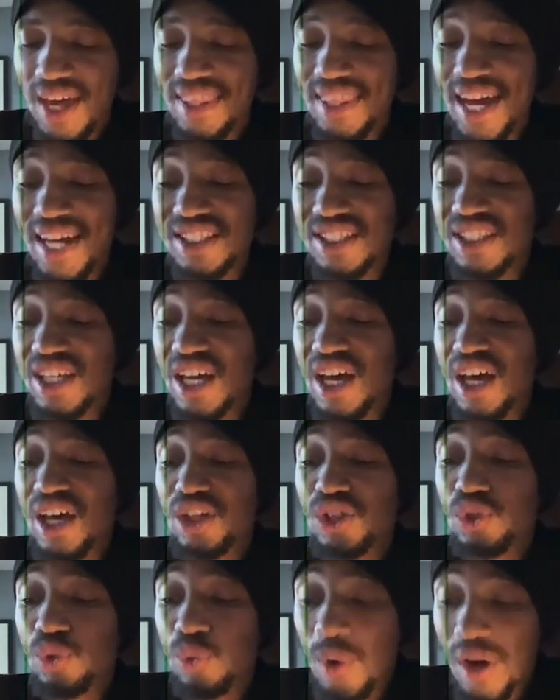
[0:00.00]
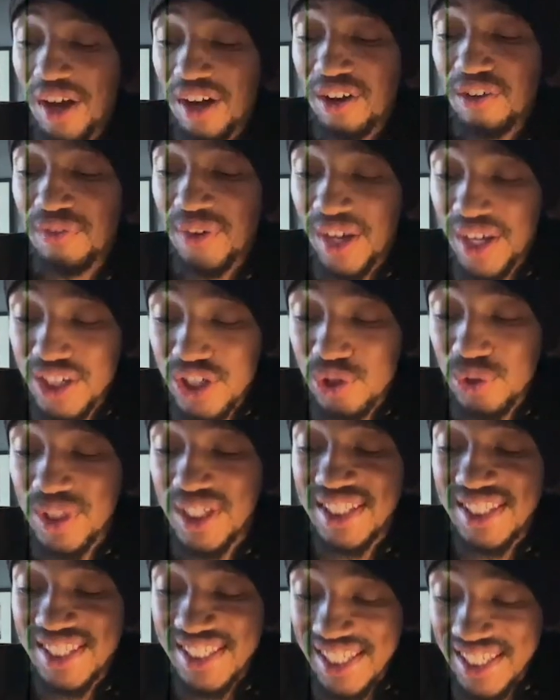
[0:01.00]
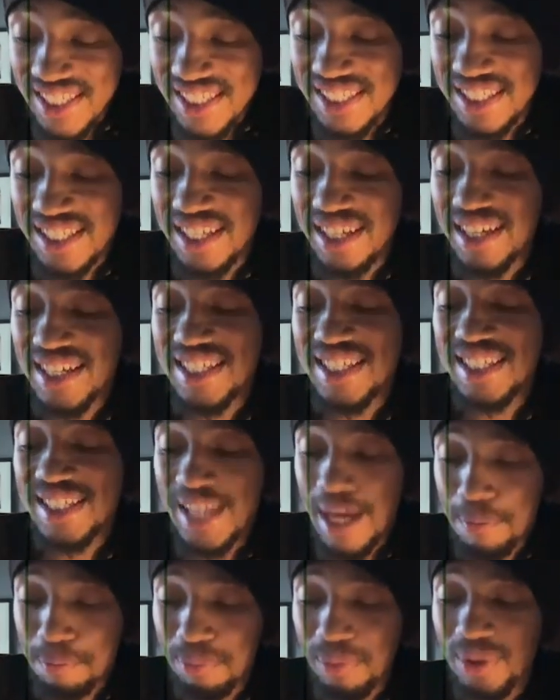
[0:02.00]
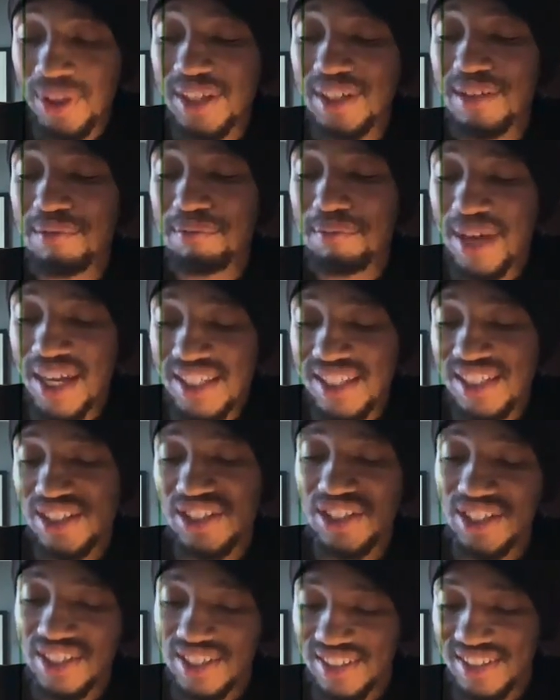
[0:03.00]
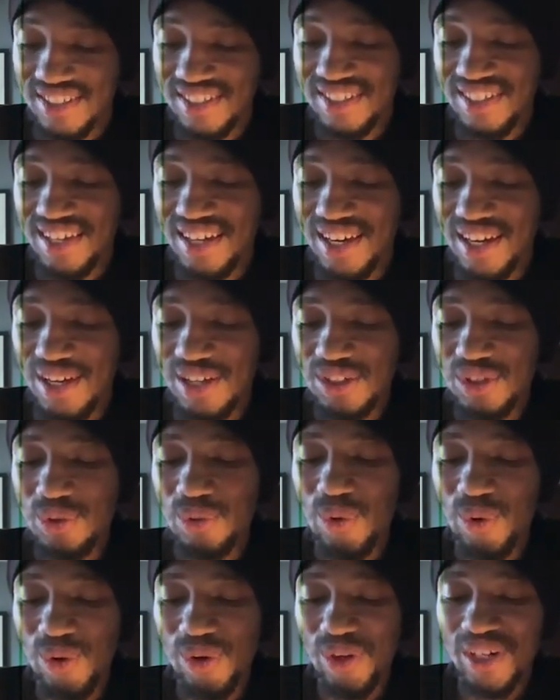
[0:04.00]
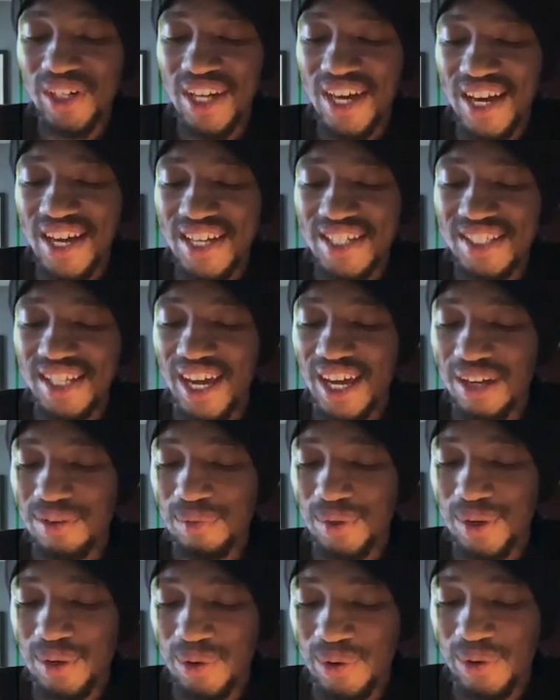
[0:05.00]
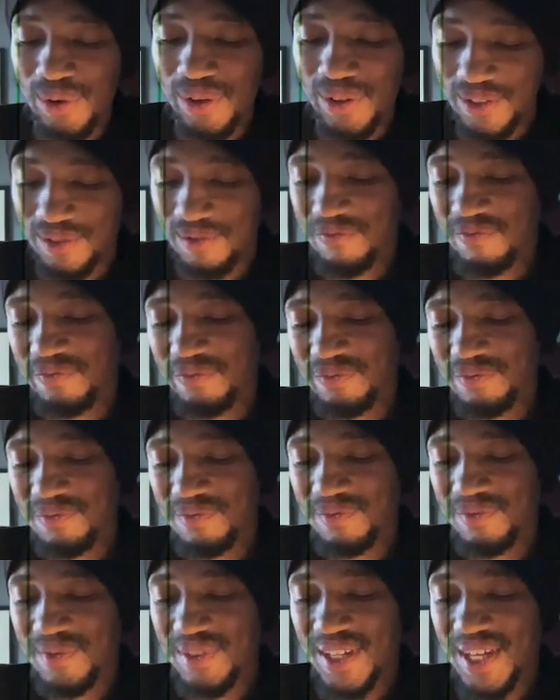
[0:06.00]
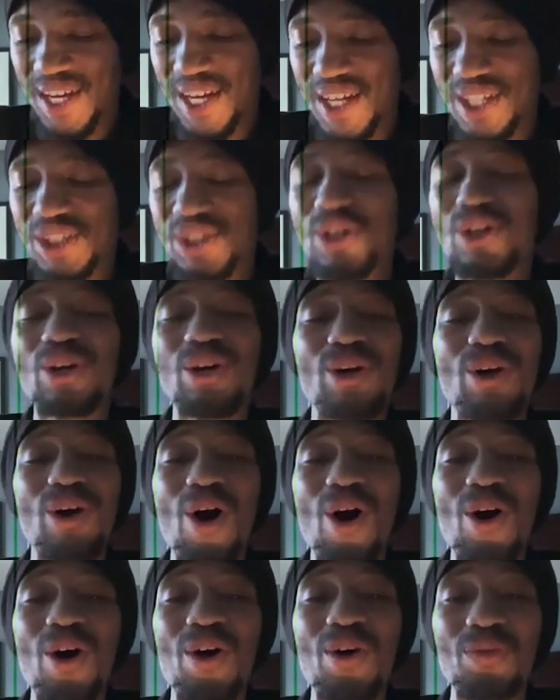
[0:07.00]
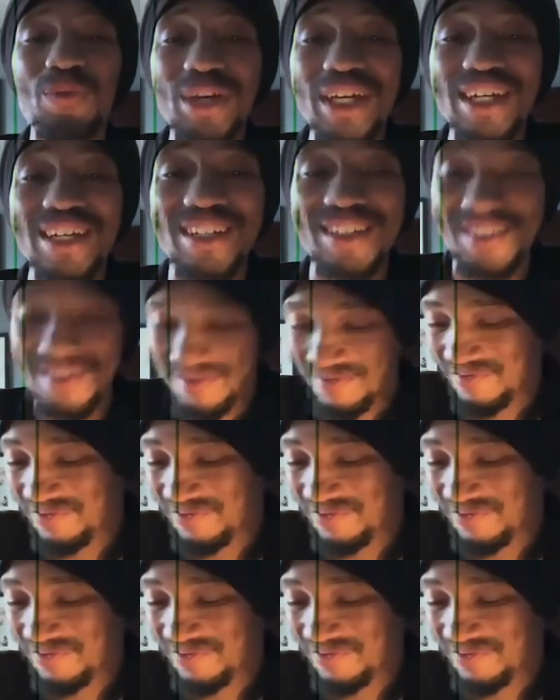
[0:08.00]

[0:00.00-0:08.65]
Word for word: That's 1,260 separate messages to organize and record. It took her all week.